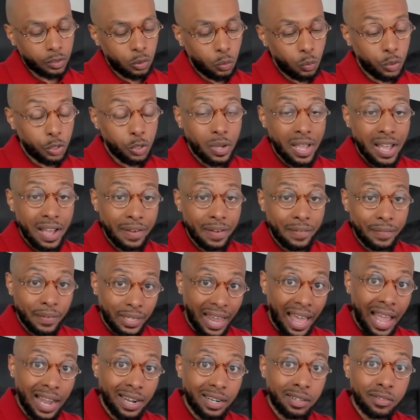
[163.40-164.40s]
When you have a
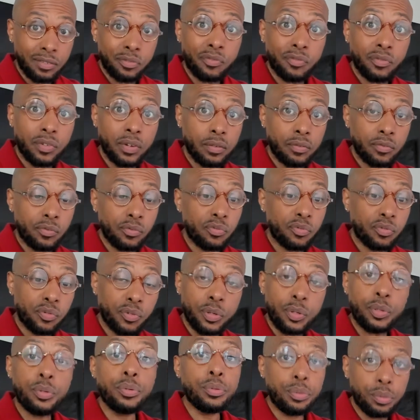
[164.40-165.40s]
lack of
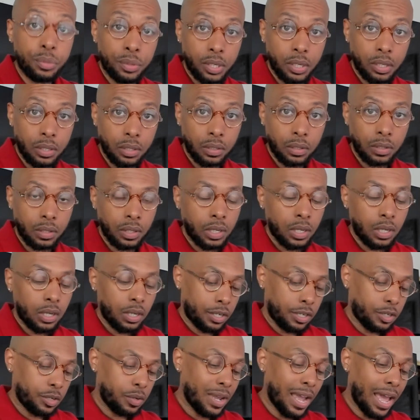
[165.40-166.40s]
food,
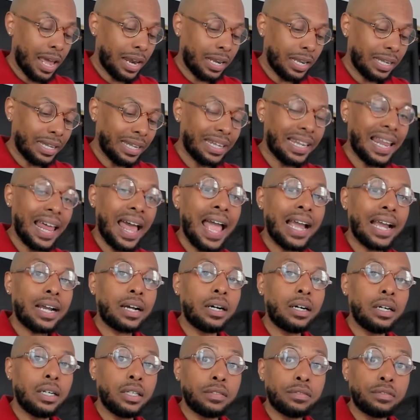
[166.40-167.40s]
you got a lack
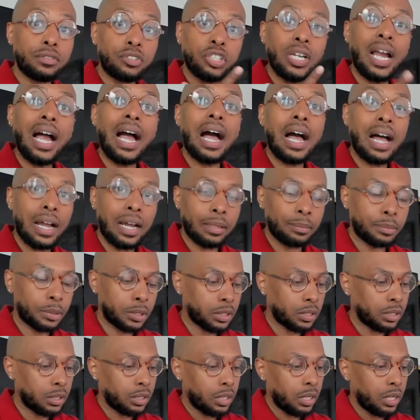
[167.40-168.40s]
of
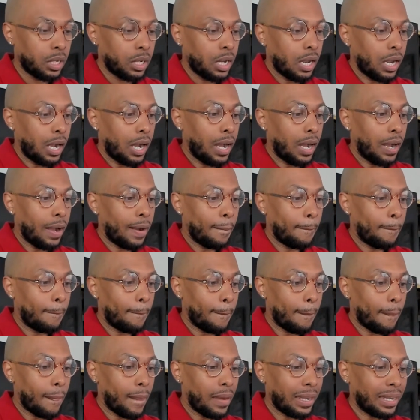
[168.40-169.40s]
jobs,
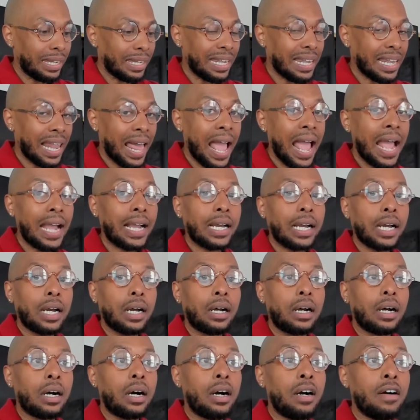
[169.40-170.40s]
lack
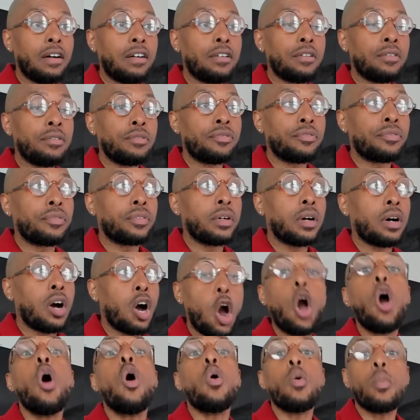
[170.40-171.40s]
of
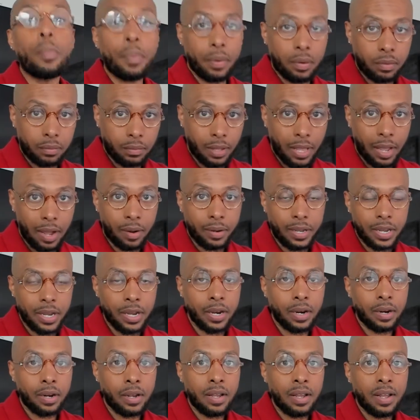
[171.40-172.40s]
hope out
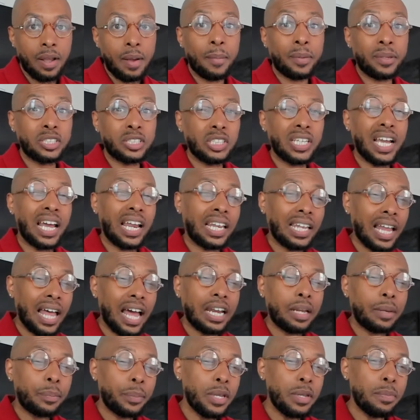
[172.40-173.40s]
here, but you got a
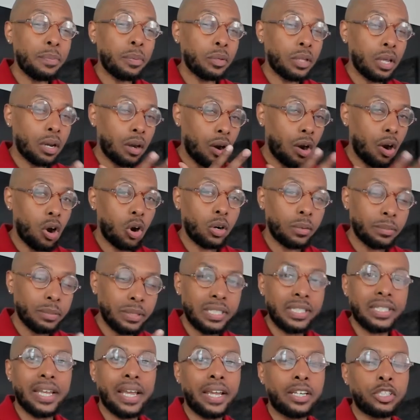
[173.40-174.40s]
lot of people that are
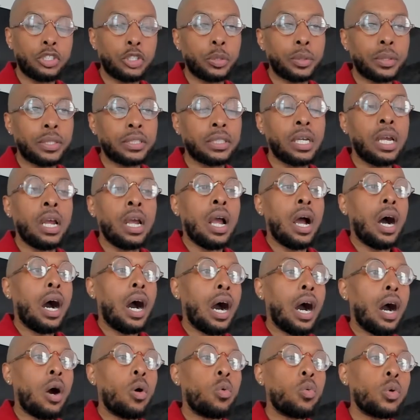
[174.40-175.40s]
armed and dangerous.
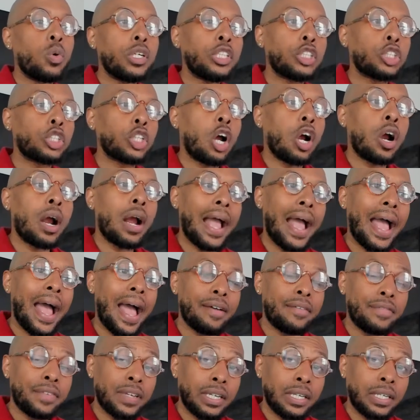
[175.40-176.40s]
We start
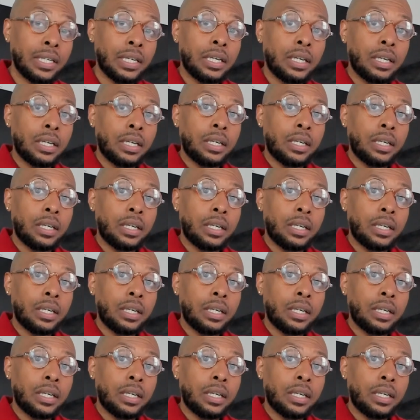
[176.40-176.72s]
having